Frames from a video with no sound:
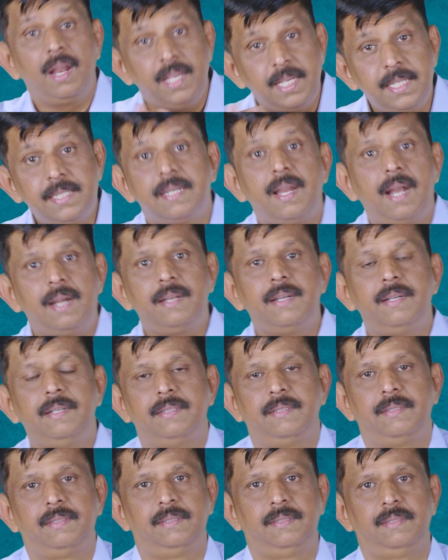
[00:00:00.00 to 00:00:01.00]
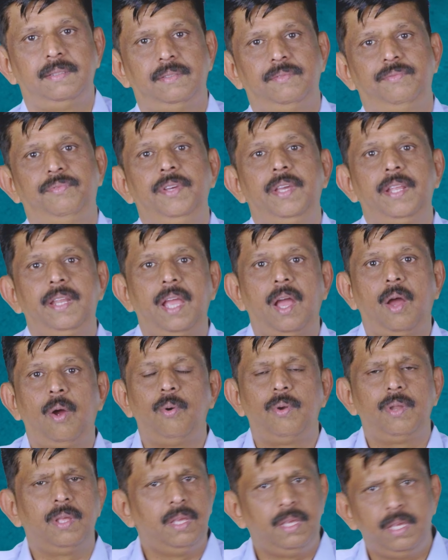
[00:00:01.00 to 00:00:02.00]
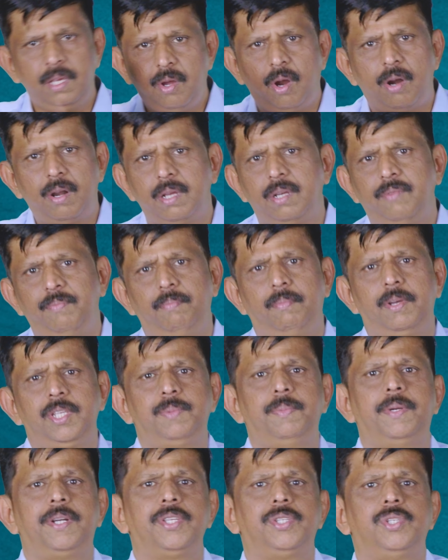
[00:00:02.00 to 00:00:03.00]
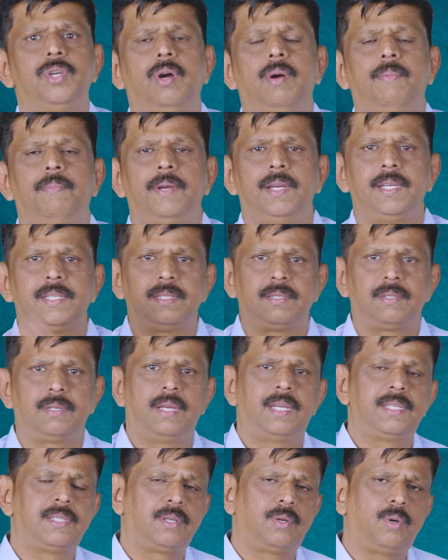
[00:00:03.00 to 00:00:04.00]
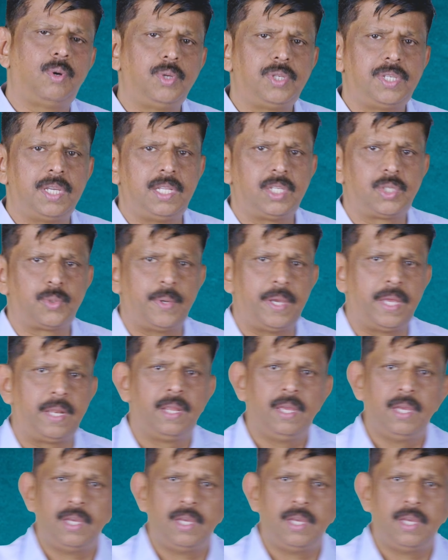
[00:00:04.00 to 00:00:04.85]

He started figuring out, he got a much better job as a coach elsewhere.